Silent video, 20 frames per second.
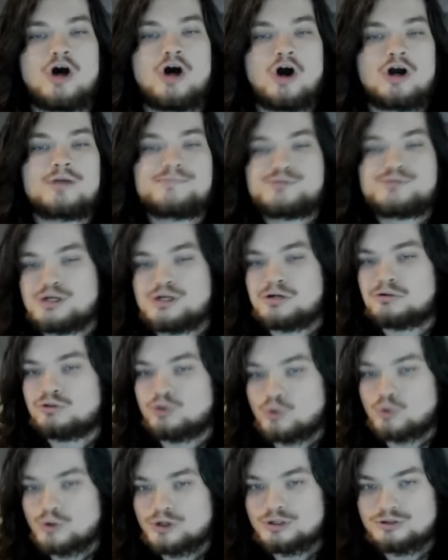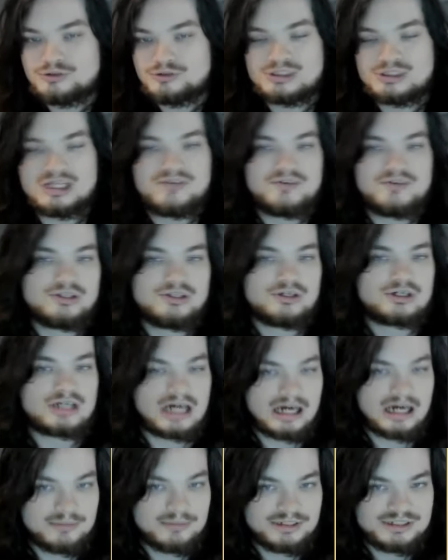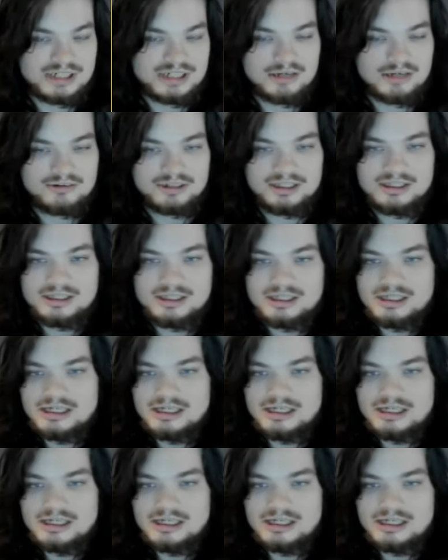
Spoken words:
armchair lawyers giving their commentary